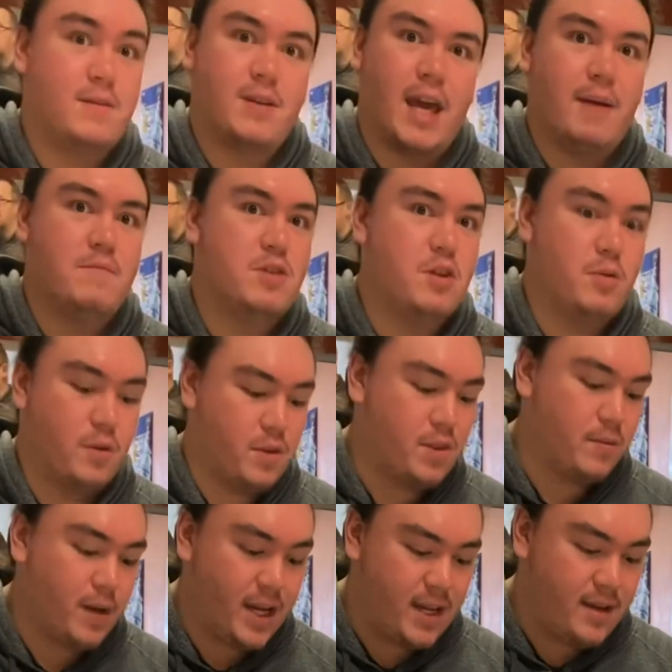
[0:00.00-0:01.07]
games 2 or
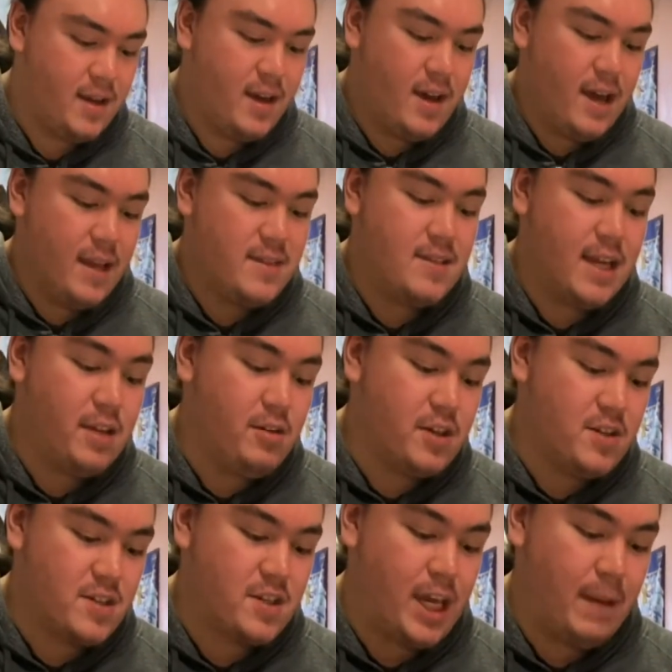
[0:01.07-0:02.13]
3, instead you
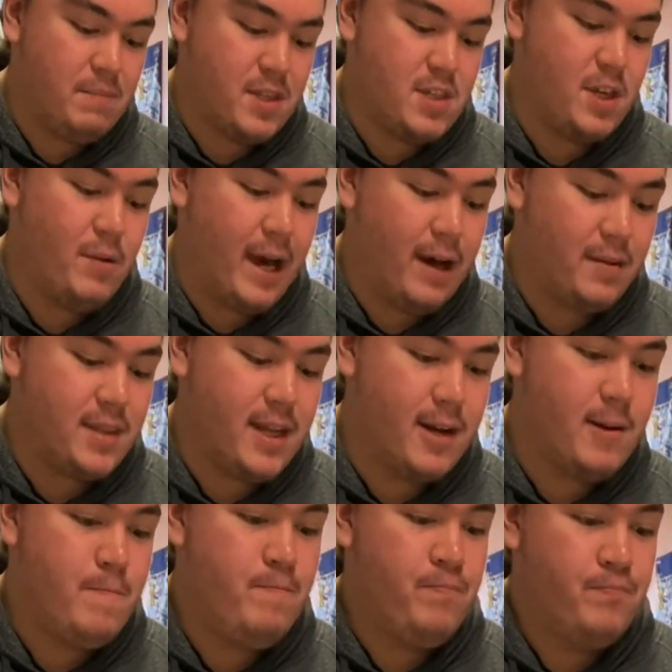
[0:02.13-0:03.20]
can just keep the 2 out
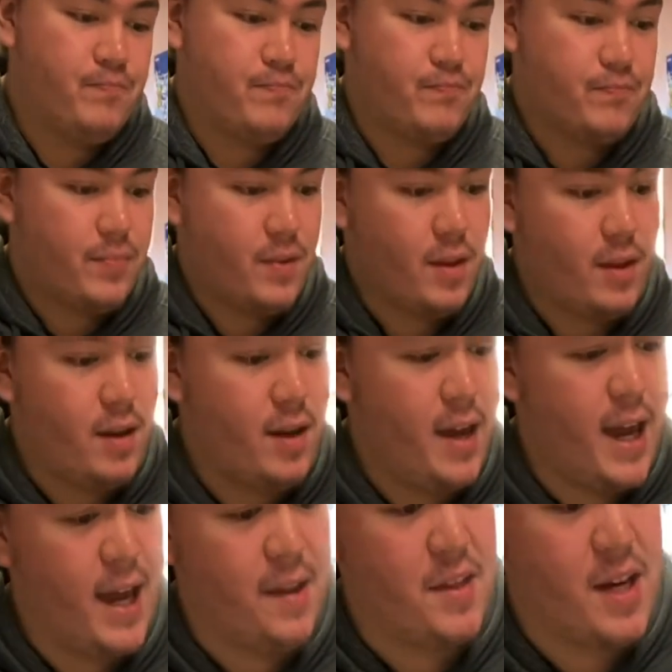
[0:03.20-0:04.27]
there.
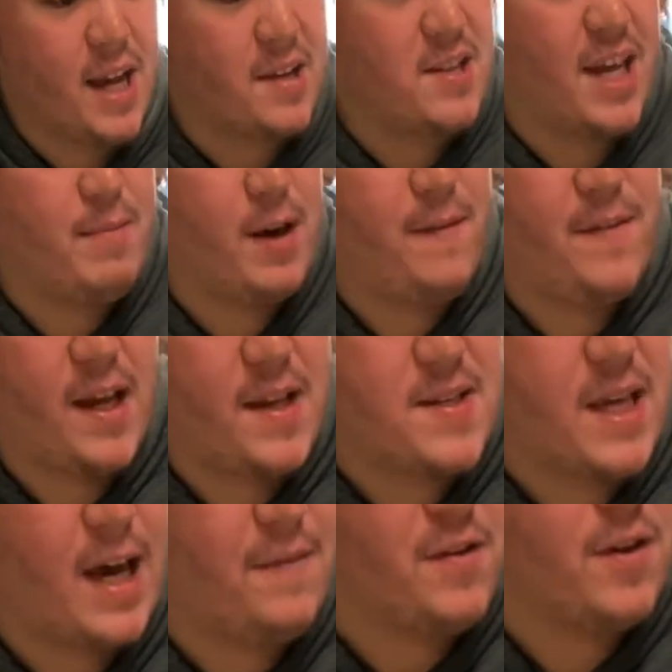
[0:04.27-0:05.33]
And the next standby
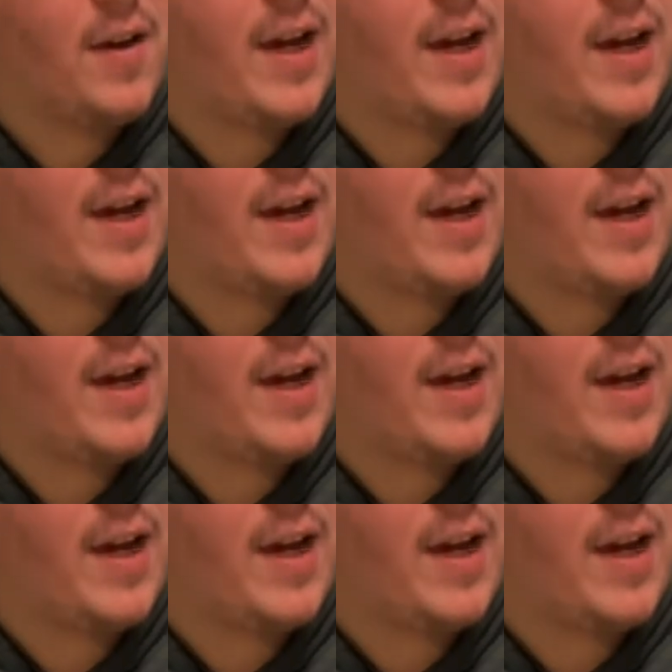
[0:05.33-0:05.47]
phase, after